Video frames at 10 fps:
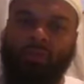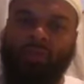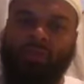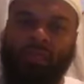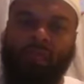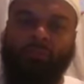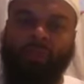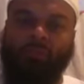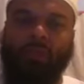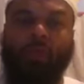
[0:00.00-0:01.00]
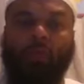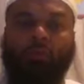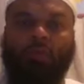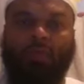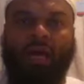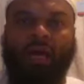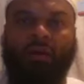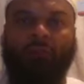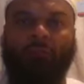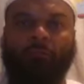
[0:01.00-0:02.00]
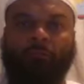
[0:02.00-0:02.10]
enslavement of their own desires.